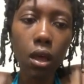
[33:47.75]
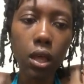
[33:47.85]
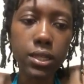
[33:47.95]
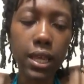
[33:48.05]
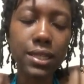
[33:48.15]

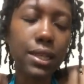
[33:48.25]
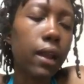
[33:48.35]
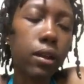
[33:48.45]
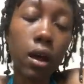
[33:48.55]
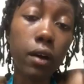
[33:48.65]
It's
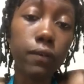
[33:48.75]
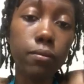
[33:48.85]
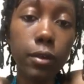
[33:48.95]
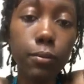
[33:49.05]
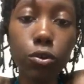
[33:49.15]
not
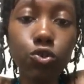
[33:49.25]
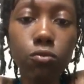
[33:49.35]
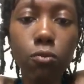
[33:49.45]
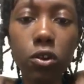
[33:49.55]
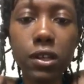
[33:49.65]
enough. People are
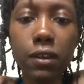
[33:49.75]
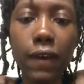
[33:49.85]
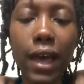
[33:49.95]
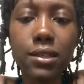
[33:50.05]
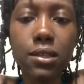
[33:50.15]
too
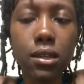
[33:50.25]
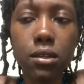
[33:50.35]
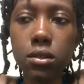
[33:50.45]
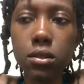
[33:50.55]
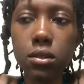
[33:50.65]

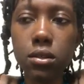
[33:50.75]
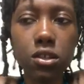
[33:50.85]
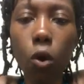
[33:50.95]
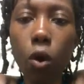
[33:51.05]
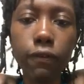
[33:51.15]
multifaceted to just
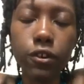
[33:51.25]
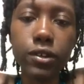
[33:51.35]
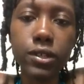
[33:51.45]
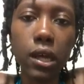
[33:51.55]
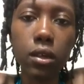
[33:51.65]
go off of
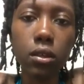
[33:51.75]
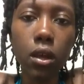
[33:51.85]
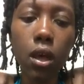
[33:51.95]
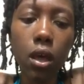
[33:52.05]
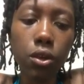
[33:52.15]
your sun,
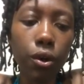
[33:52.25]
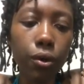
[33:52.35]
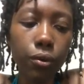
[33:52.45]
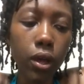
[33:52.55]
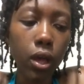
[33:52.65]
you
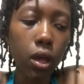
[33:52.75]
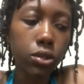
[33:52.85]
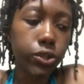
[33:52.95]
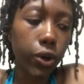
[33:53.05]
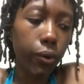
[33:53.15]
know?
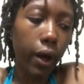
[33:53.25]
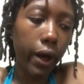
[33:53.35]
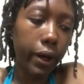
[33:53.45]
So,